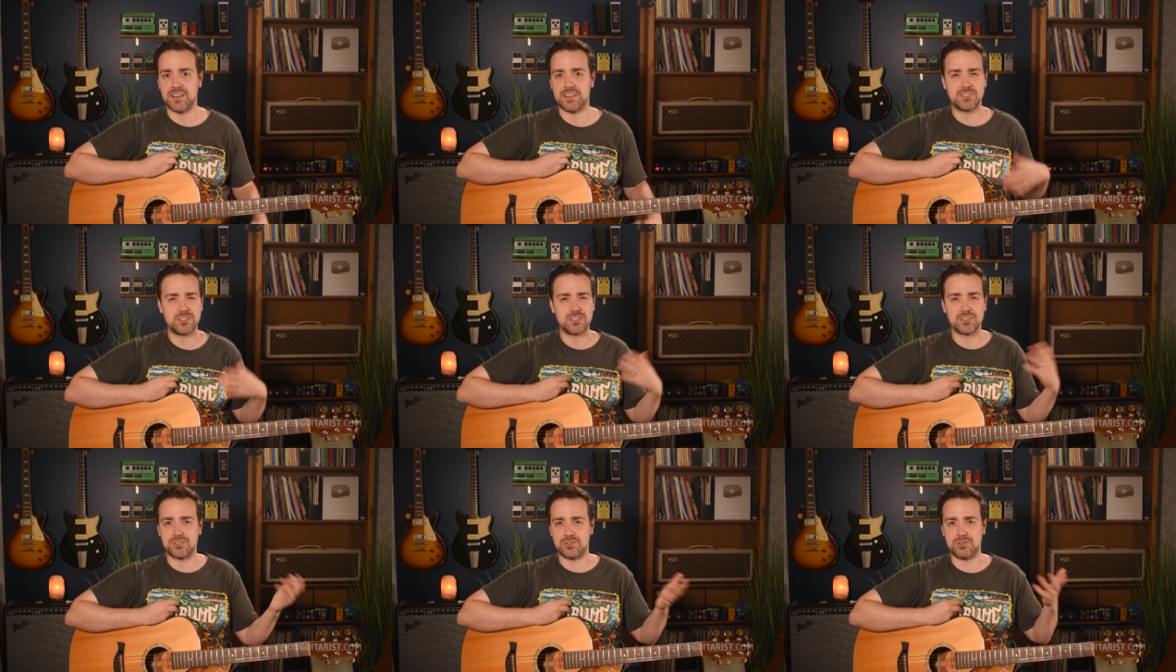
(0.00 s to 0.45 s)

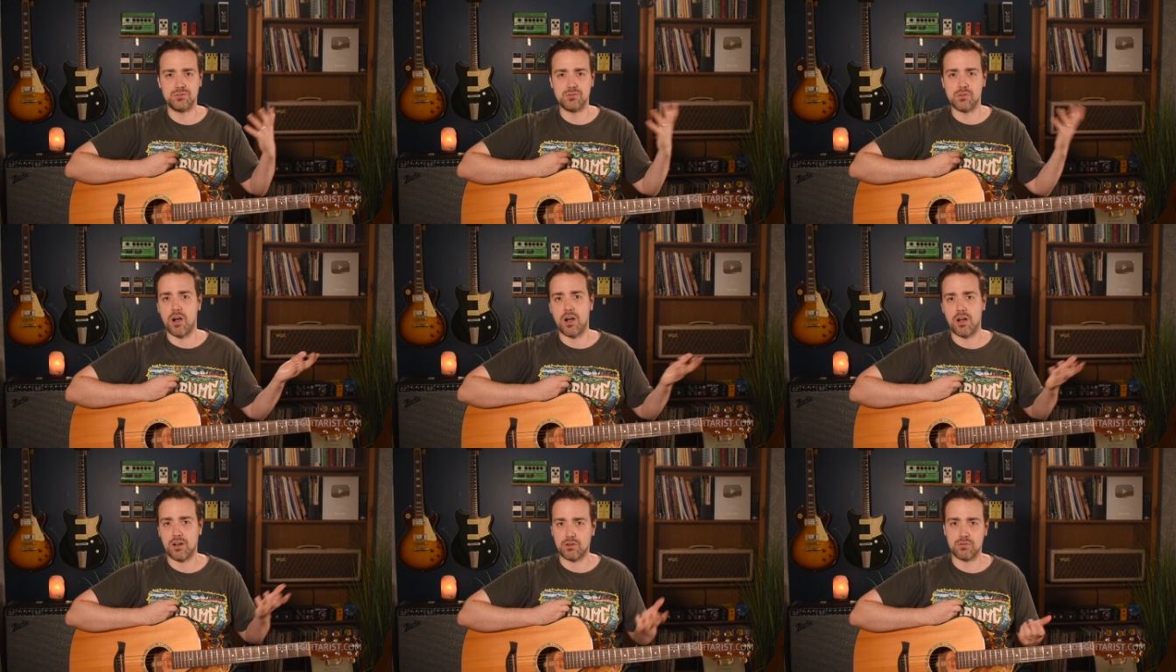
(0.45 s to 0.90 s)
It's just too
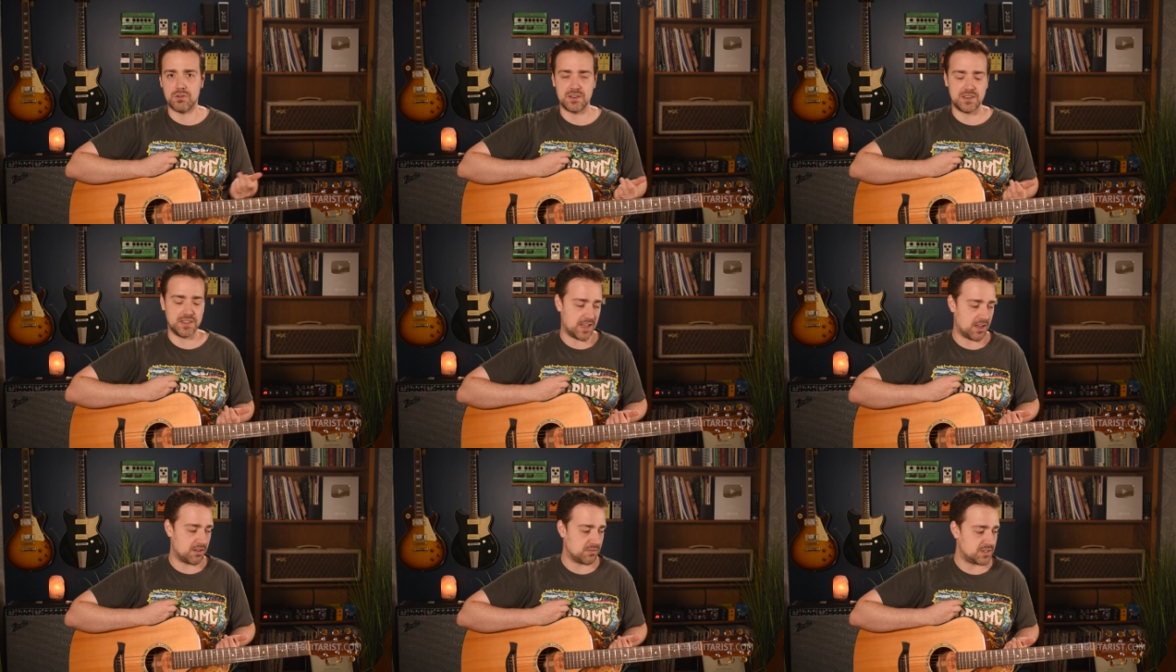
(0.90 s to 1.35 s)
awkward
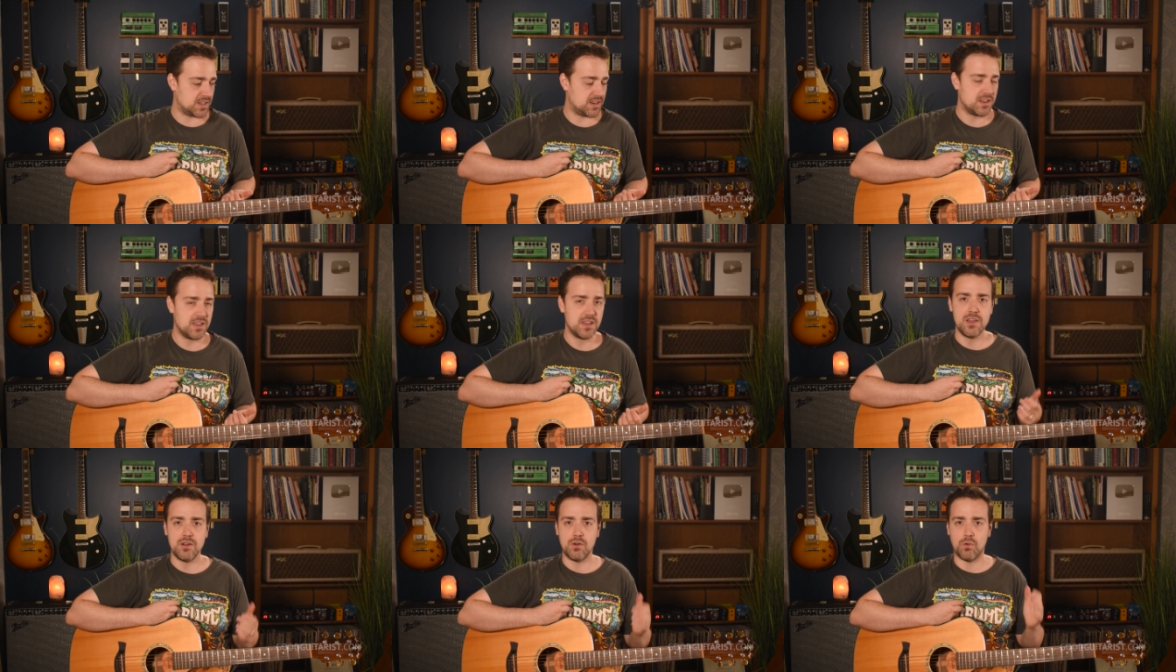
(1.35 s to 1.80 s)
to count it
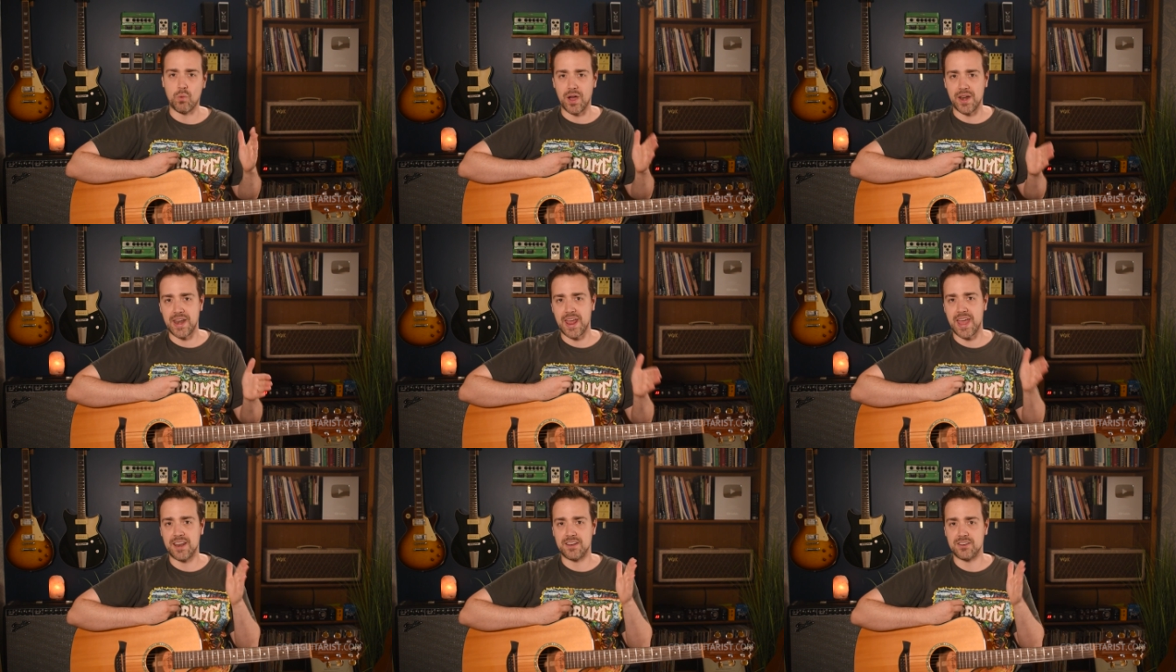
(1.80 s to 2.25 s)

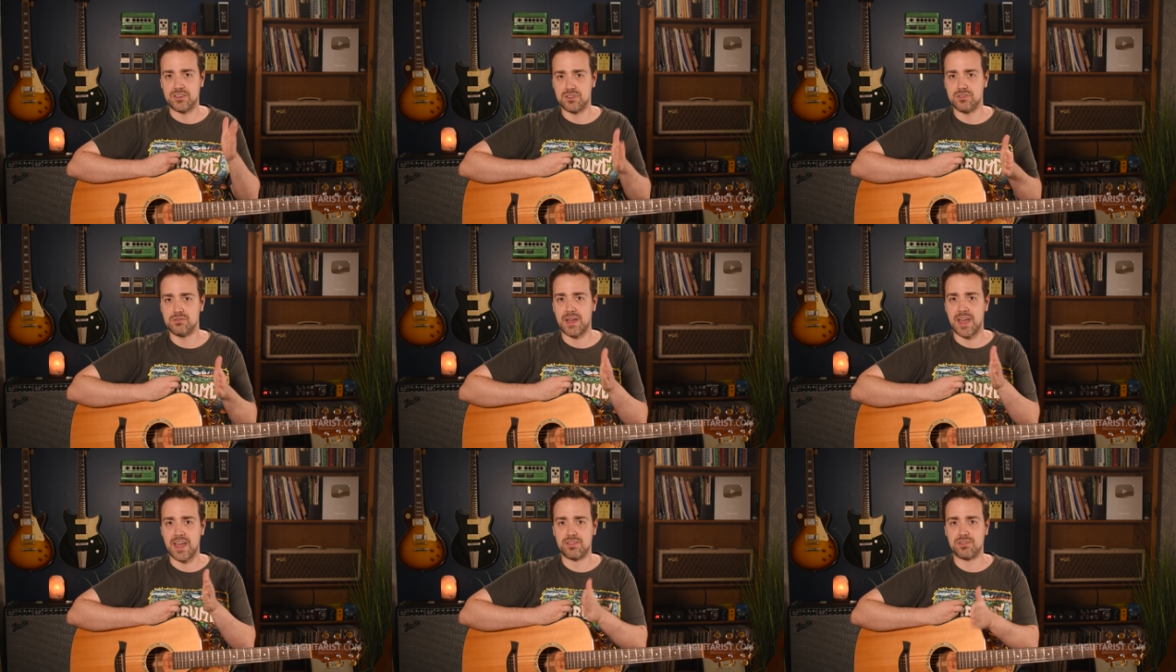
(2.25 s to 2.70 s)
one and
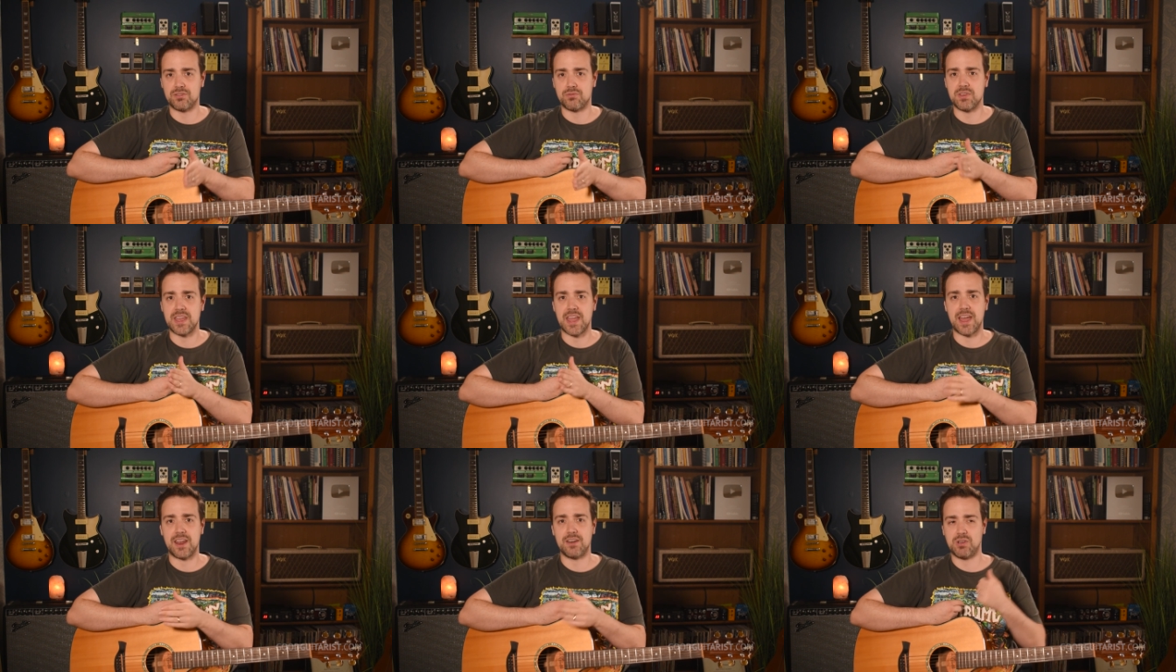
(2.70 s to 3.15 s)
two and
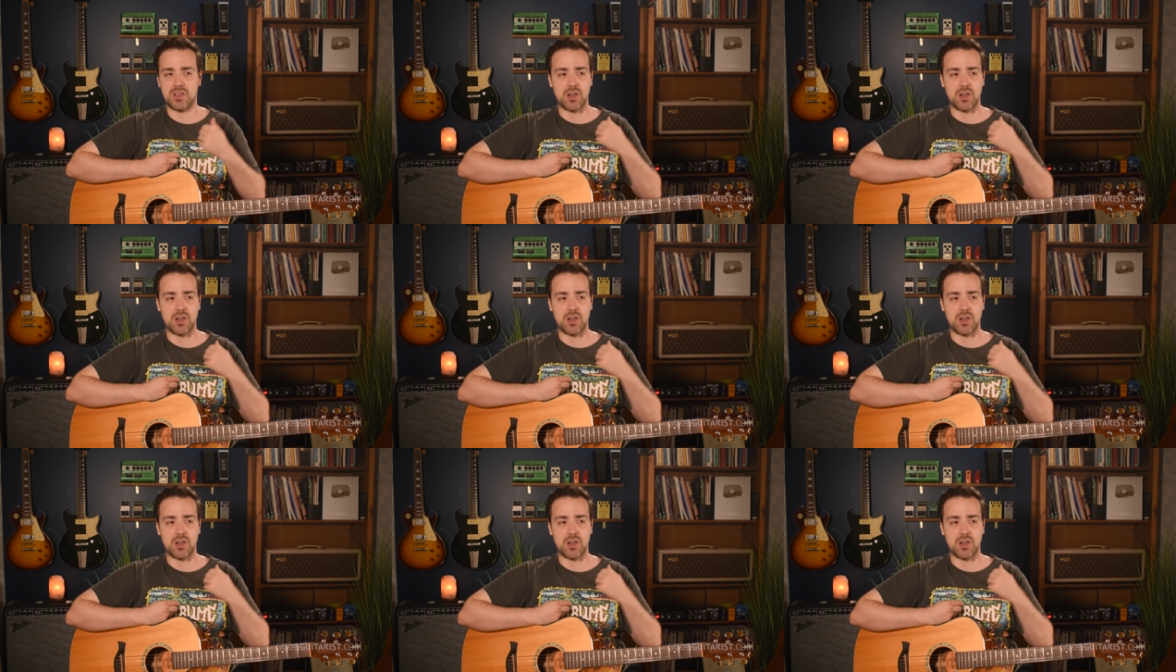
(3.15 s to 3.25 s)
three and.